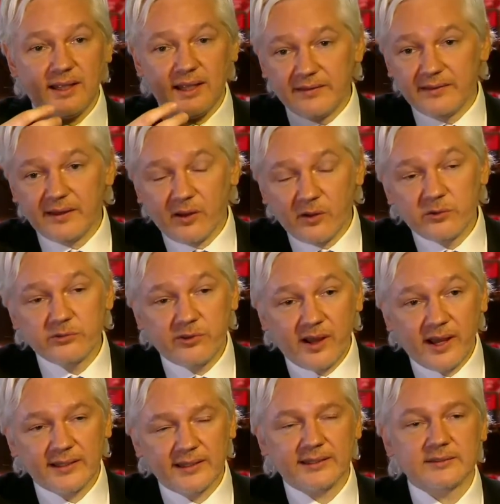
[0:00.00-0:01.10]
in their own
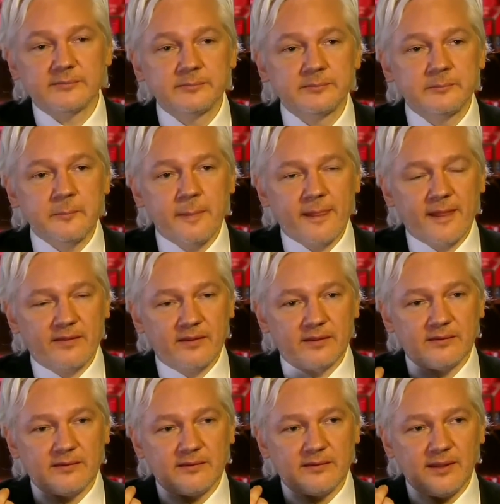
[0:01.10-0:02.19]
filing
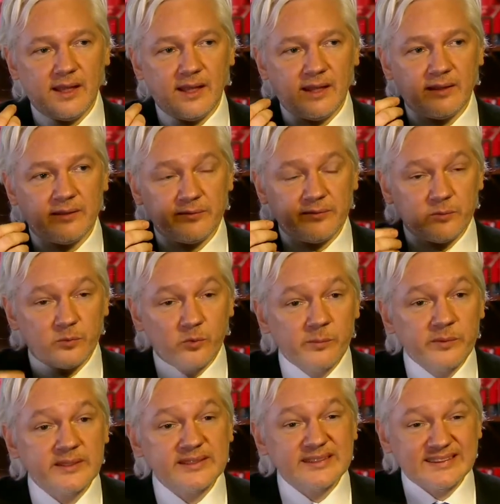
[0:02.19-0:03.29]
that the
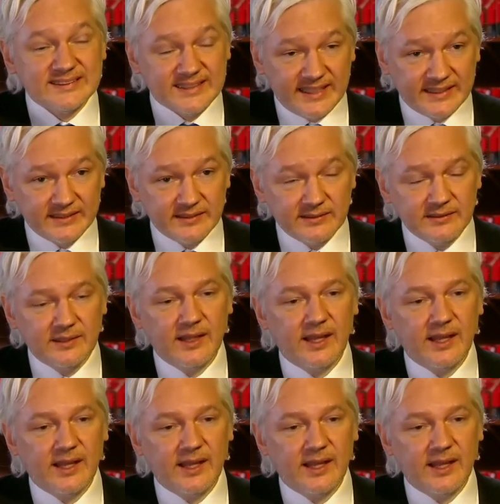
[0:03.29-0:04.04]
woman said